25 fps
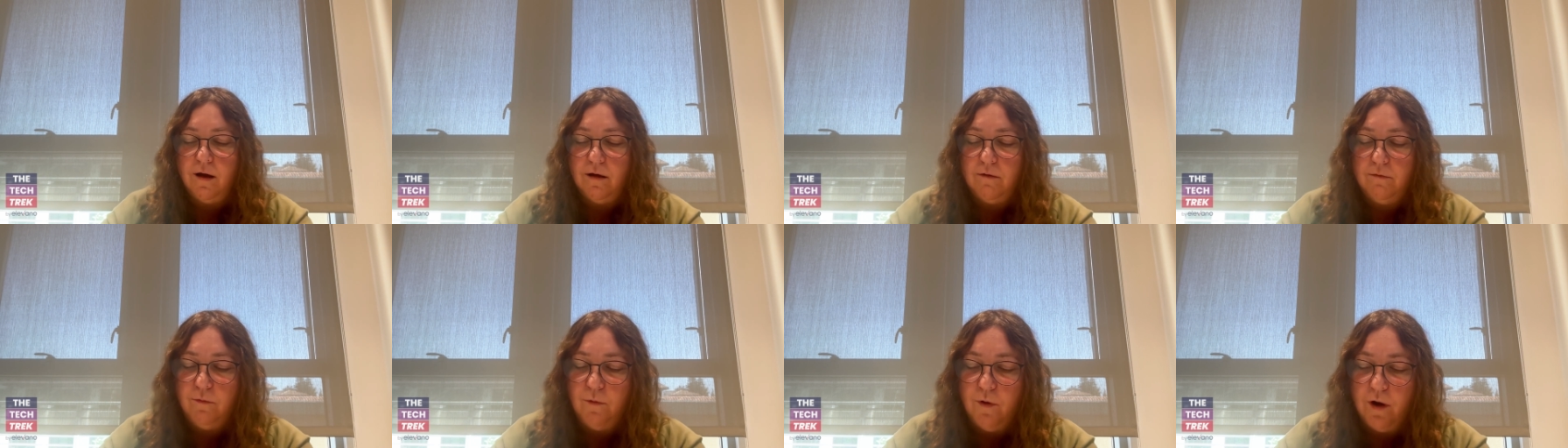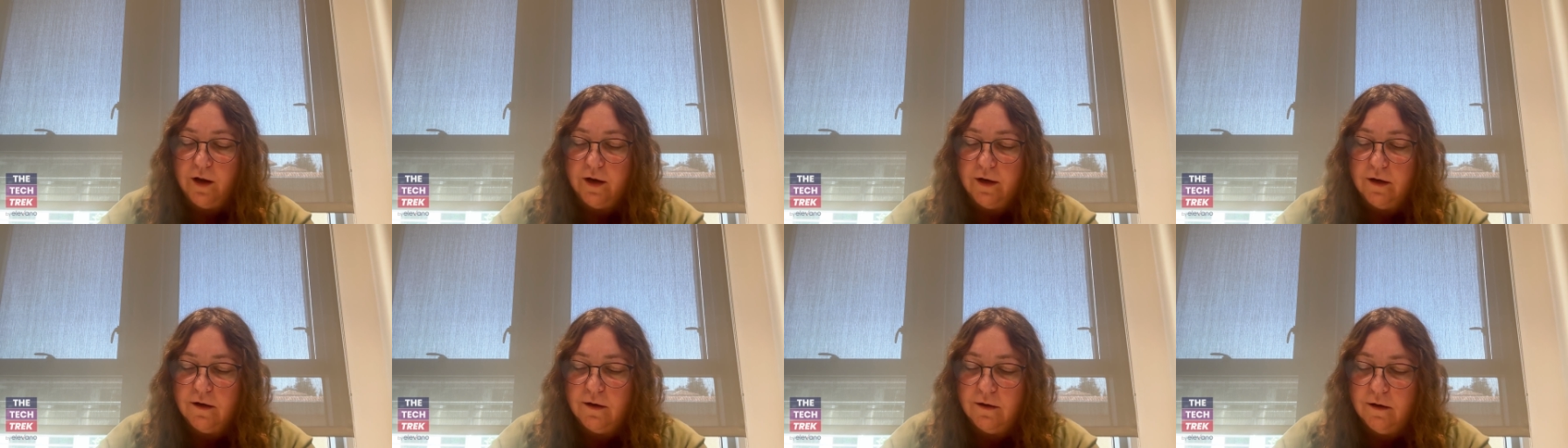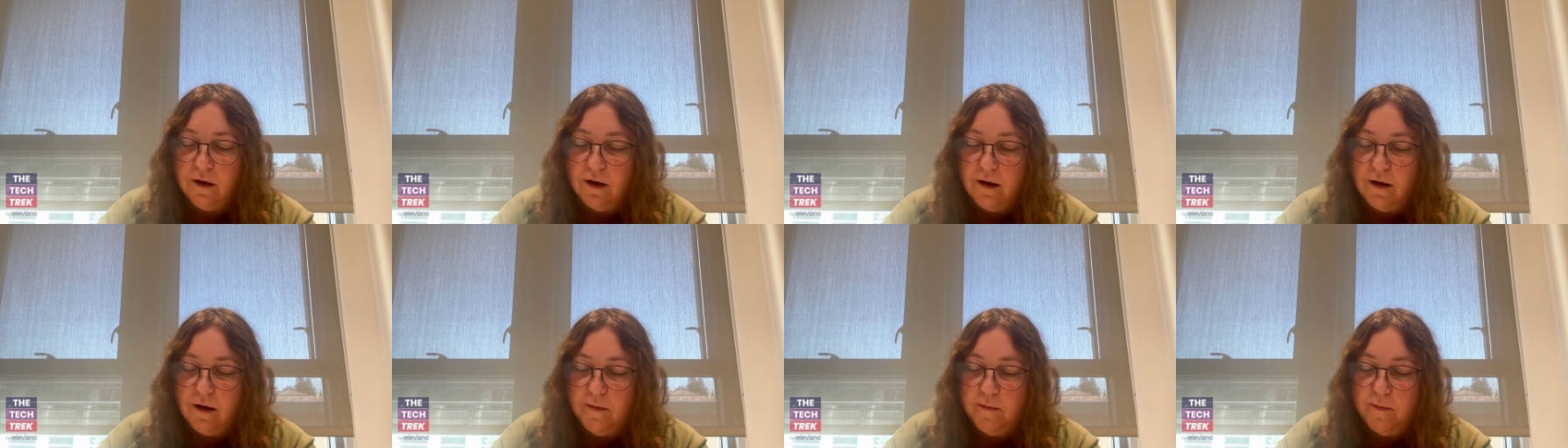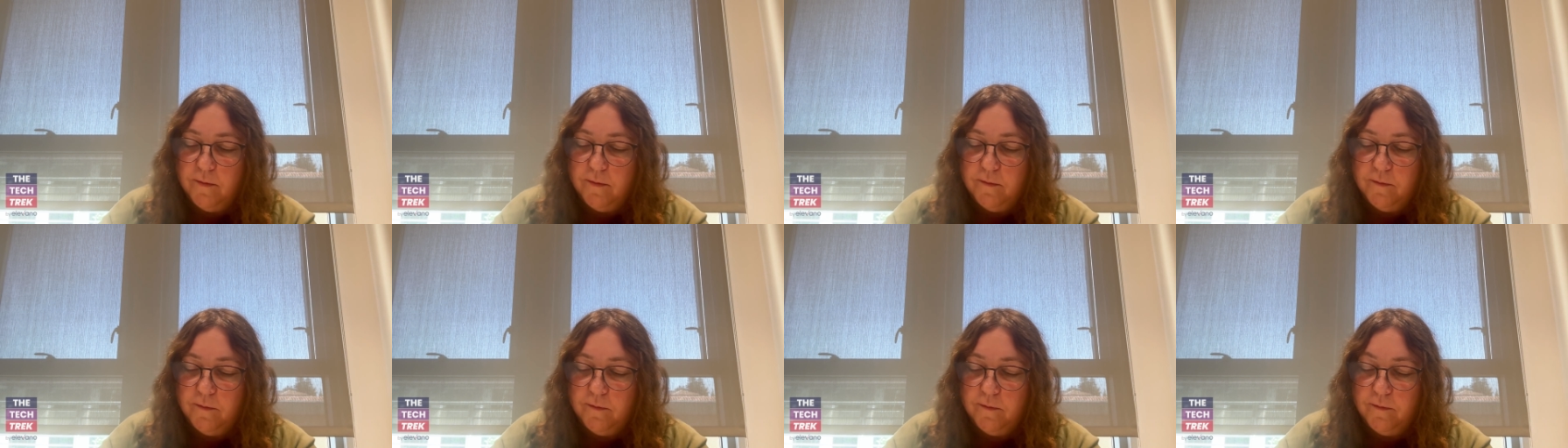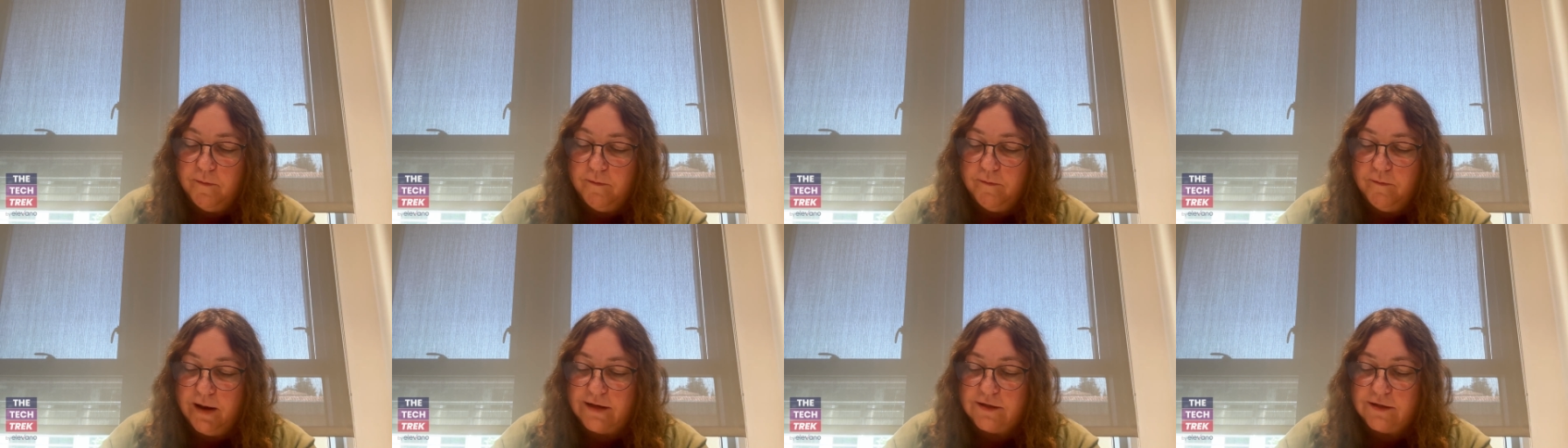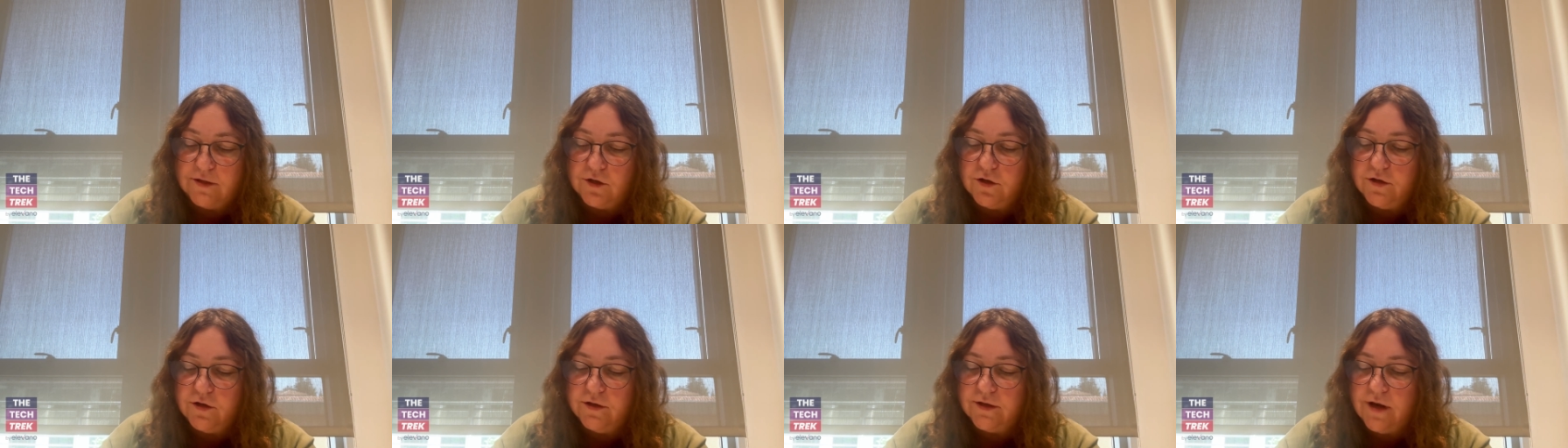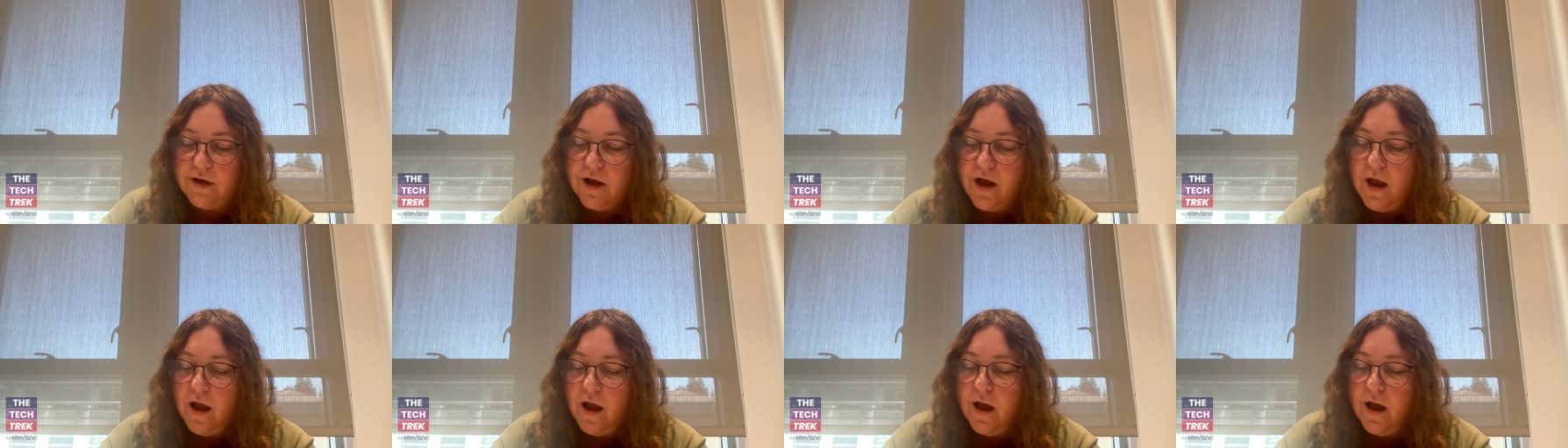one master's.